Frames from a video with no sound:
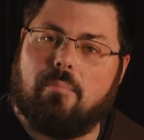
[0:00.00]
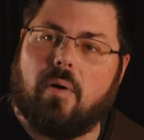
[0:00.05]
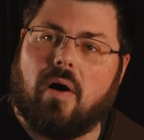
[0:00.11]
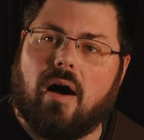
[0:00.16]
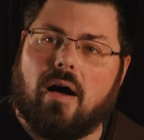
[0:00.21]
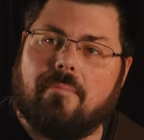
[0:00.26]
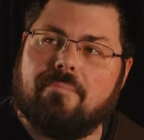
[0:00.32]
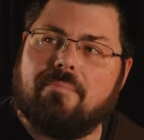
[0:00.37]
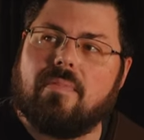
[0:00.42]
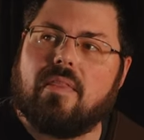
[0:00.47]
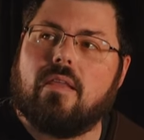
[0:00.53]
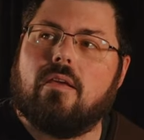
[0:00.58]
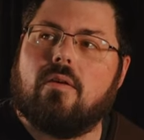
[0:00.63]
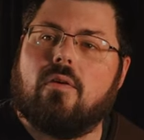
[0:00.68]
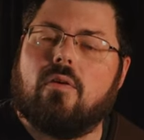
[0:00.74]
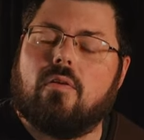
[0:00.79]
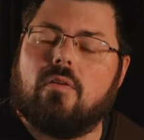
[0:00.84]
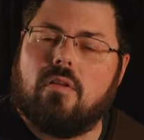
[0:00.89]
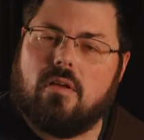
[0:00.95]
But
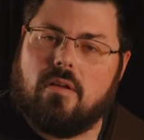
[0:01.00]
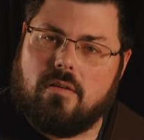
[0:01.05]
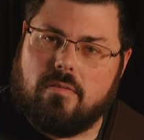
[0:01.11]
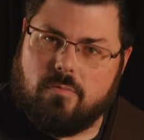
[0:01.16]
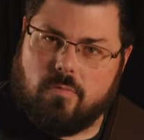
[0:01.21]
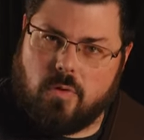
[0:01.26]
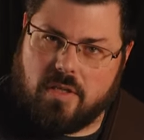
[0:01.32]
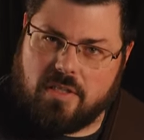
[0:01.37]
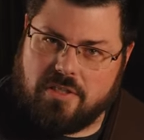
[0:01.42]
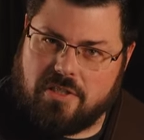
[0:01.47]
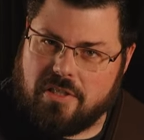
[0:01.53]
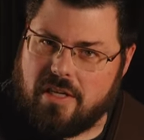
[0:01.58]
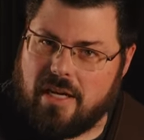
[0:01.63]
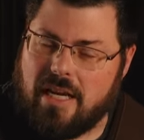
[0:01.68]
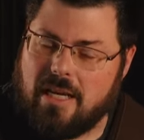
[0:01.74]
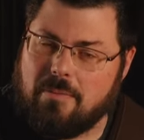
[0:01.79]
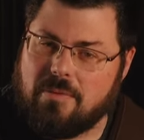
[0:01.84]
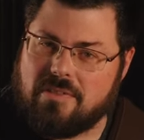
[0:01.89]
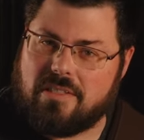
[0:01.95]
once you're
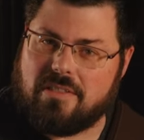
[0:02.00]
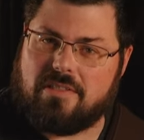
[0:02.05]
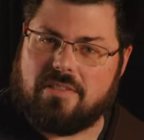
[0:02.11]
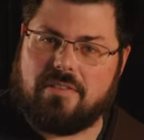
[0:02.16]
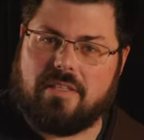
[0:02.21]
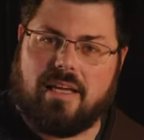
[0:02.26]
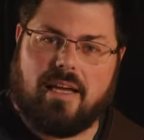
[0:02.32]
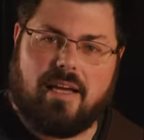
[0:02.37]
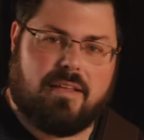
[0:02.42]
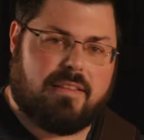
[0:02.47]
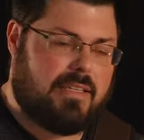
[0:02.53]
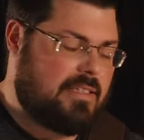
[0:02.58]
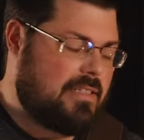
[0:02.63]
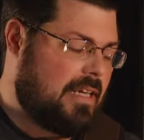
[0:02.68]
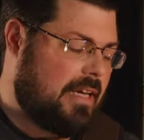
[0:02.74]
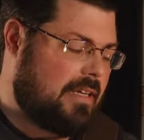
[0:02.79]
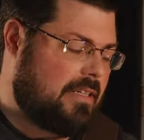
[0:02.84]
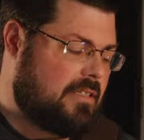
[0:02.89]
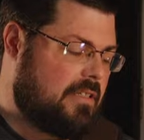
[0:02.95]
able to do that on the
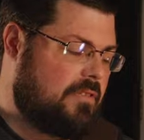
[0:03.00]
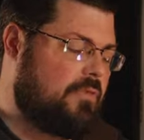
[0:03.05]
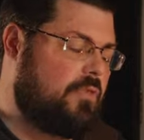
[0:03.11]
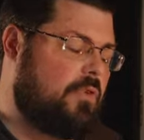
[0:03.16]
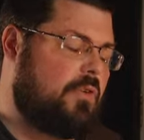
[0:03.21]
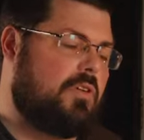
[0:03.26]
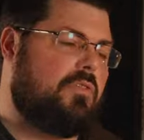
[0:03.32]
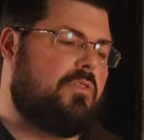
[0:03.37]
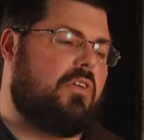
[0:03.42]
second to the fourth